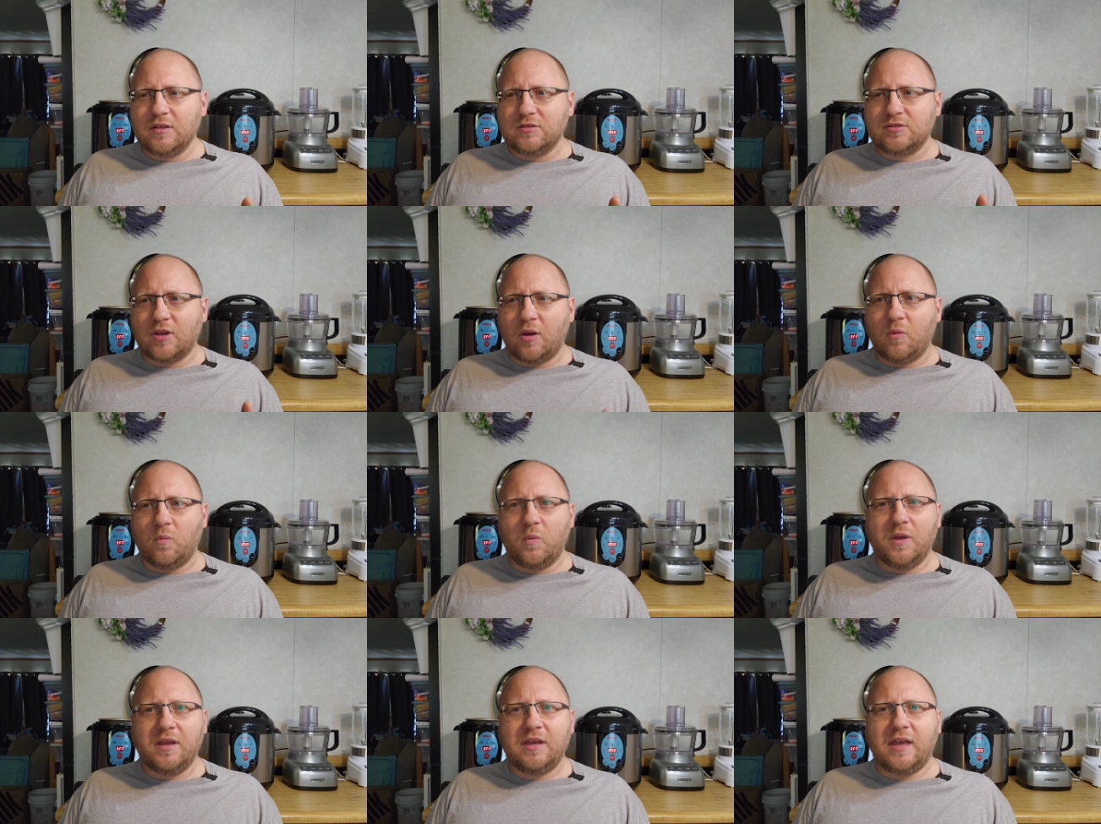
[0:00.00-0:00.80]
So
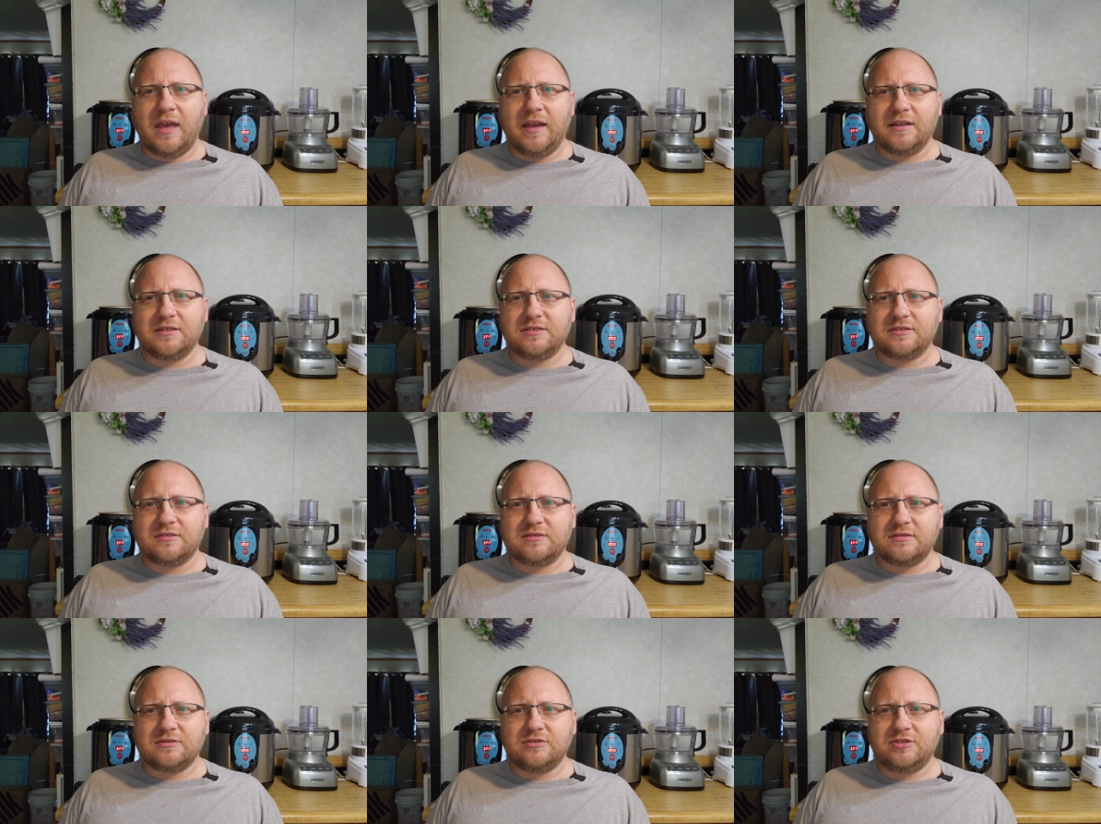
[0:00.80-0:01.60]
we can't
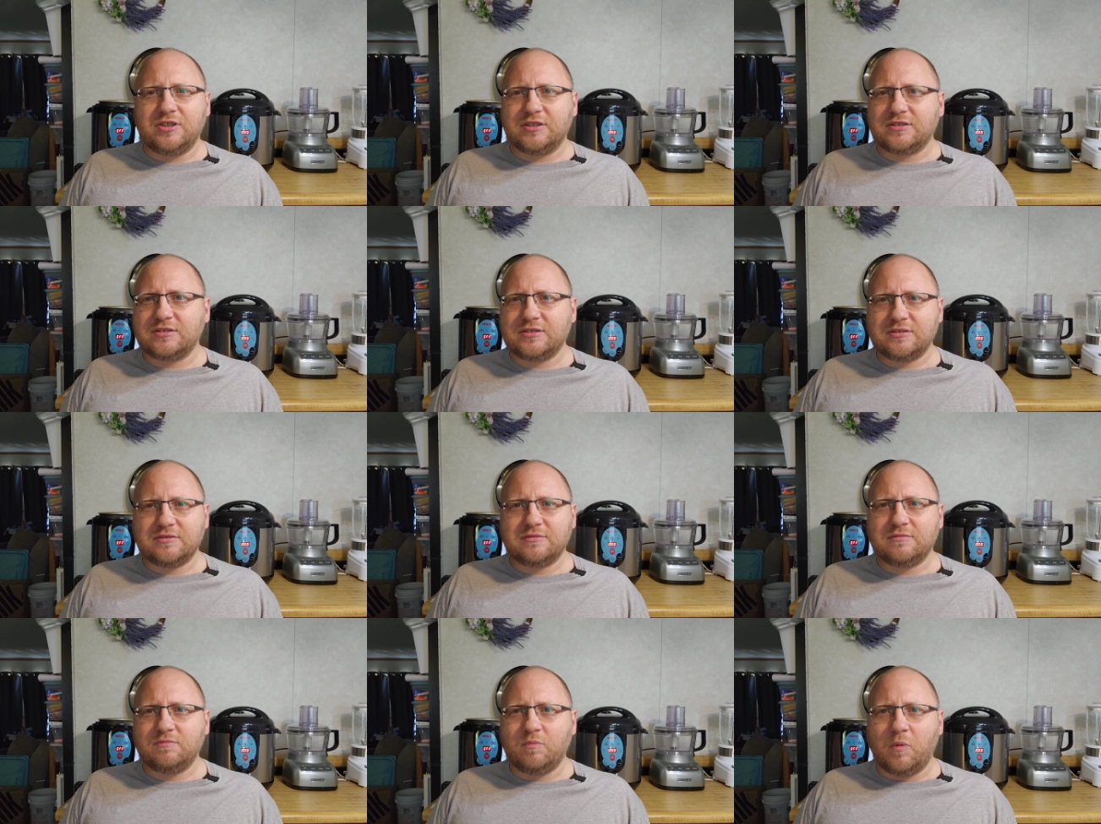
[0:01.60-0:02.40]
just
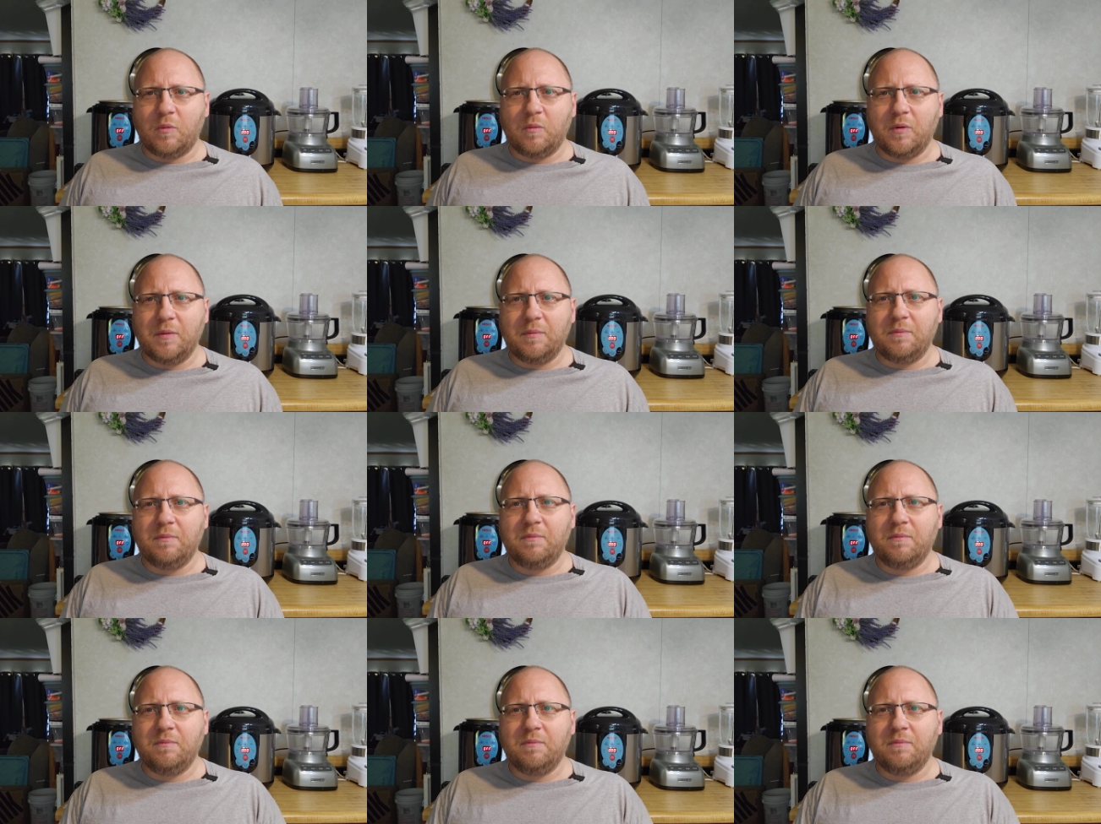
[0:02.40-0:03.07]
when we